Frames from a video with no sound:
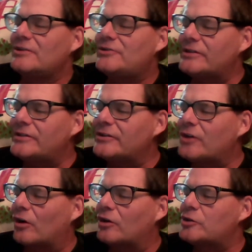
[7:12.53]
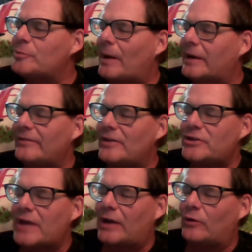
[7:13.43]
Just as Carter spotted the
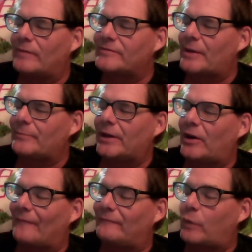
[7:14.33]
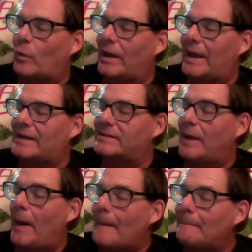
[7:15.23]
shadow of something on four legs
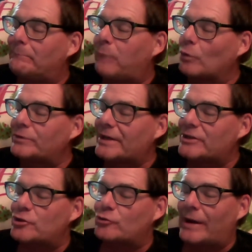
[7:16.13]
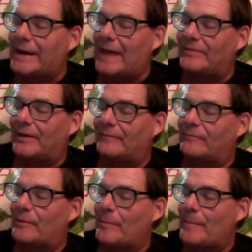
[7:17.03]
bolting straight at them
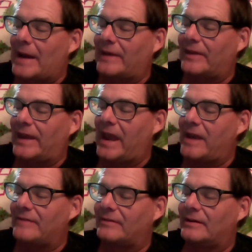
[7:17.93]
from the back of the cave,